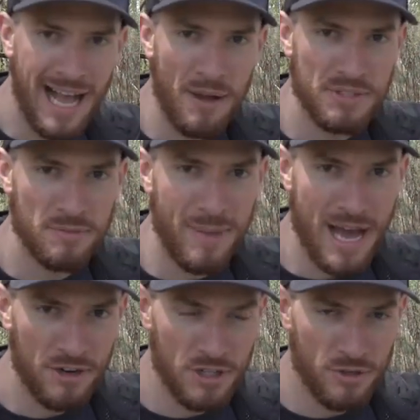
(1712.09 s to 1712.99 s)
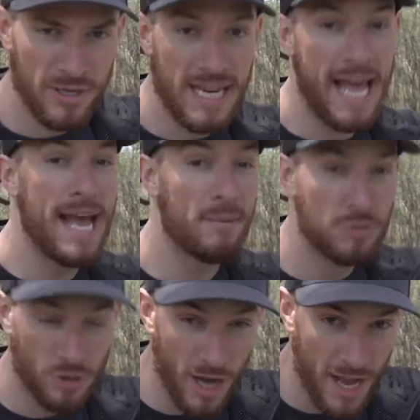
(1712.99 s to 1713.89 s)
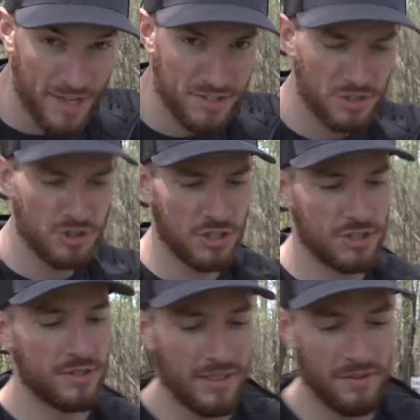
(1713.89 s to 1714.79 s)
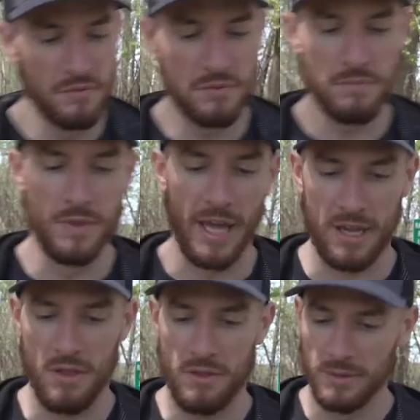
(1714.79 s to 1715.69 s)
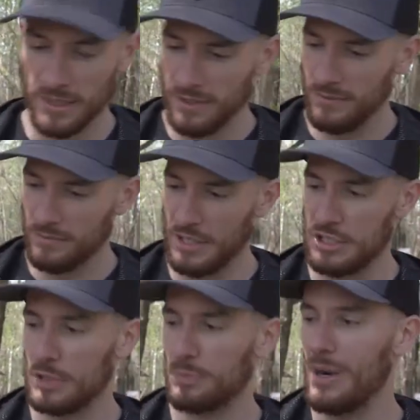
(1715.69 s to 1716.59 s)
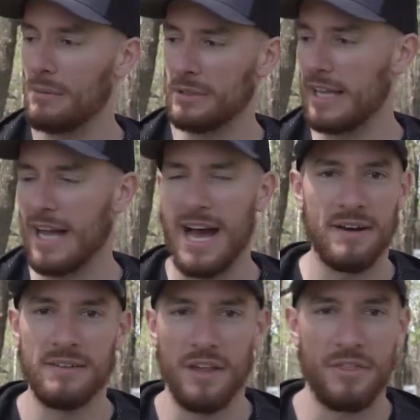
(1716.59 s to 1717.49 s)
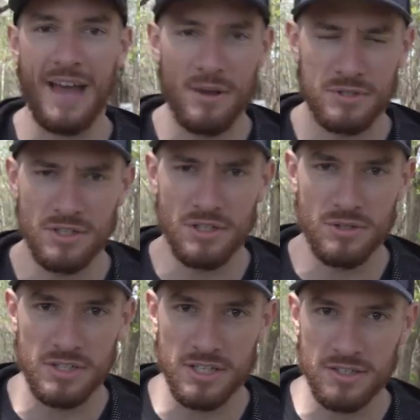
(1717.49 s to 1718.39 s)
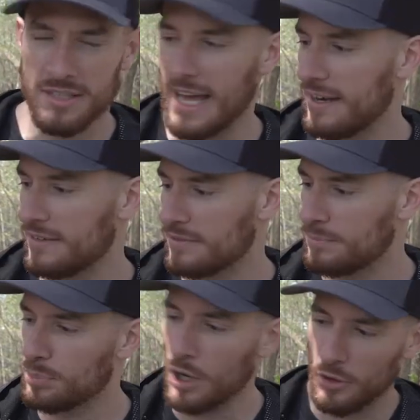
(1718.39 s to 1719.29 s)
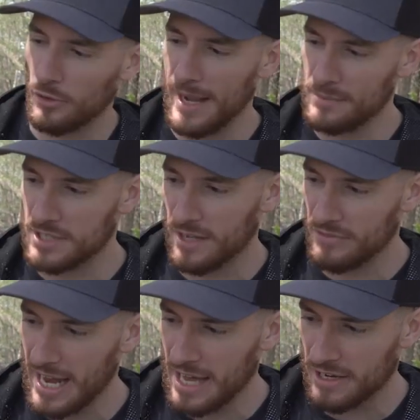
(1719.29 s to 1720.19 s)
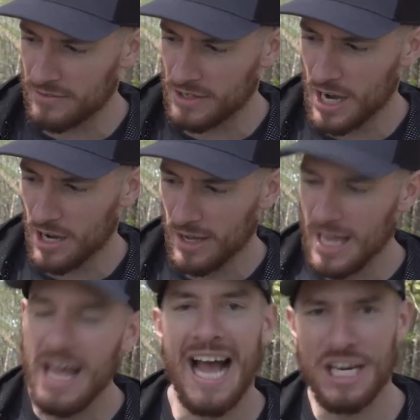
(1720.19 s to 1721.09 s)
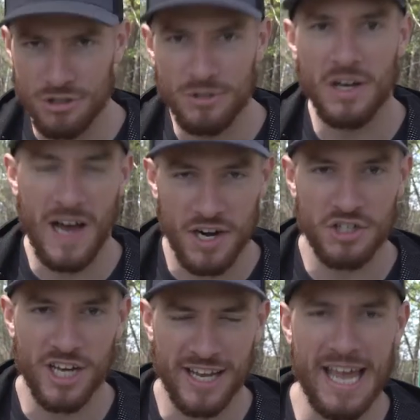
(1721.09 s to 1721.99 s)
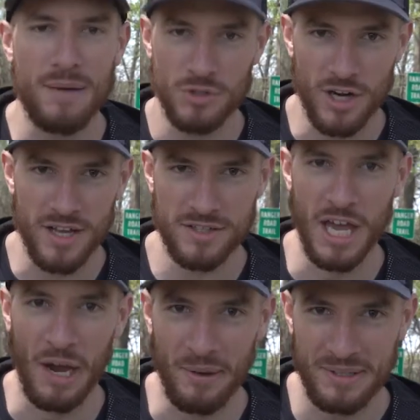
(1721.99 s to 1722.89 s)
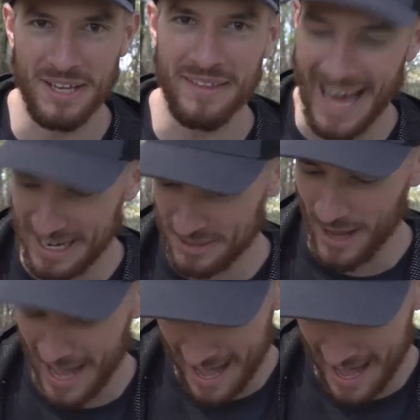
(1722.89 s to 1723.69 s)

how is the battery doing, amp draws, just like, this has probably got 1,000 uses, that program stuff that I don't even know. I do know how to check amp draws though, so that is why